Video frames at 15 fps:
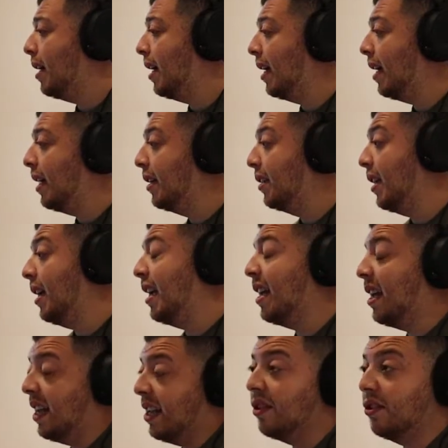
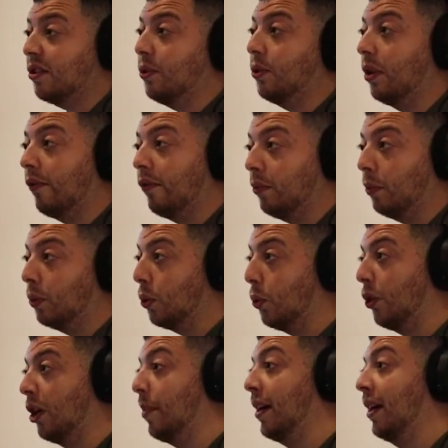isn't too comfortable
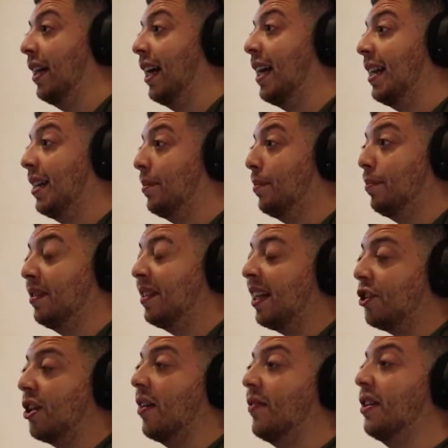talking about that and
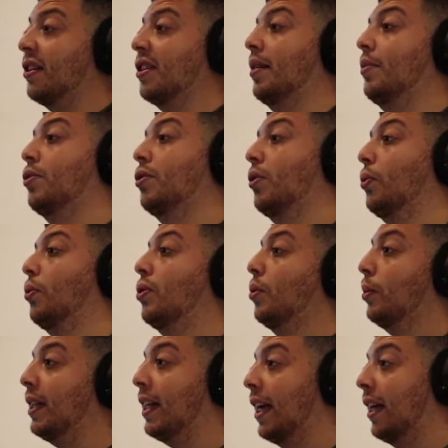potentially having the same struggles that
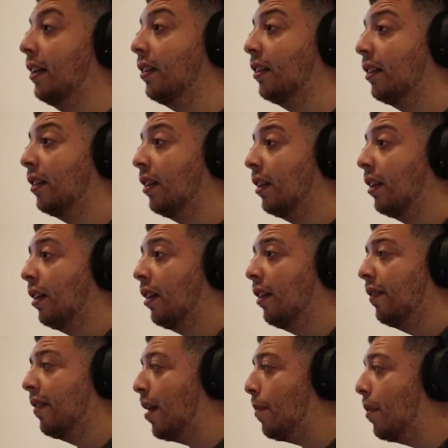we had,
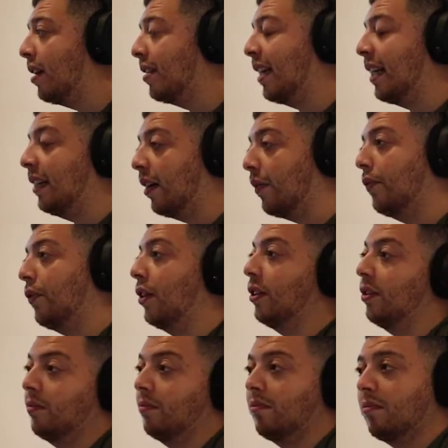they might take comfort
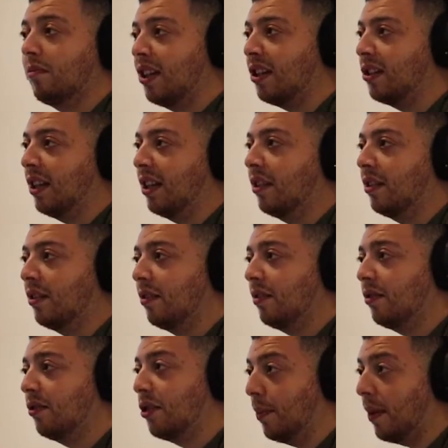in listening
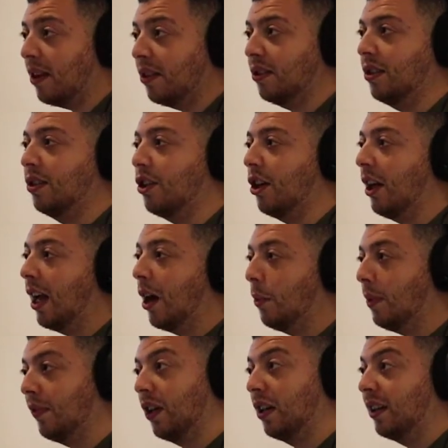to us and how
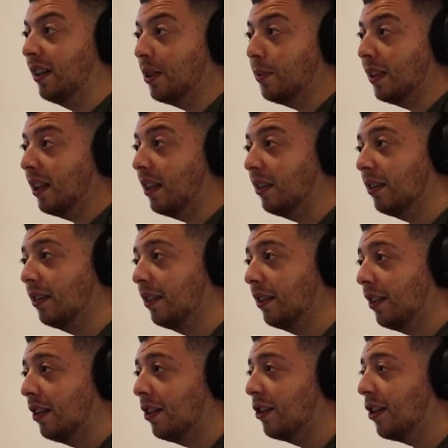we've kind of dealt with that.
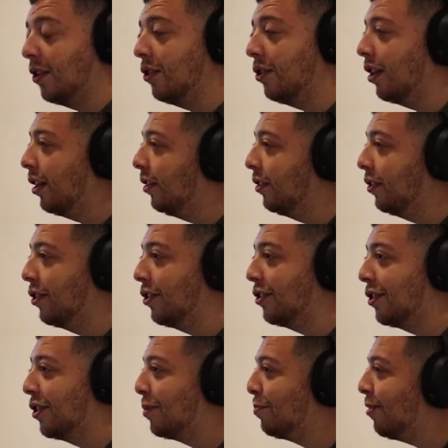So
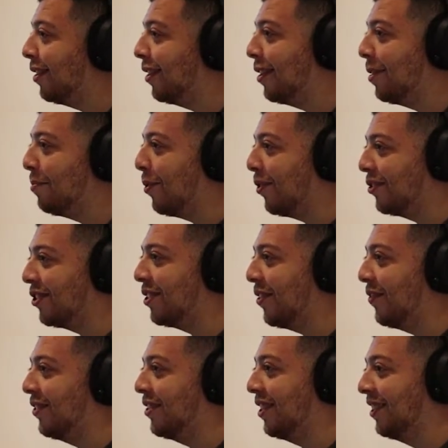just spreading
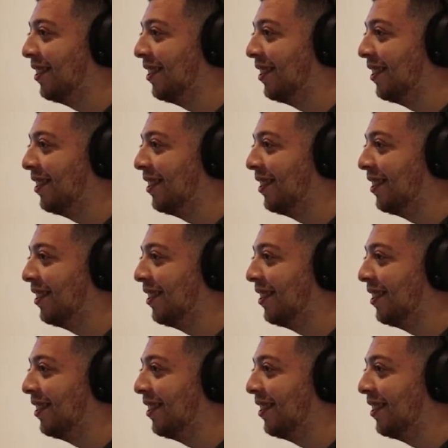positivity.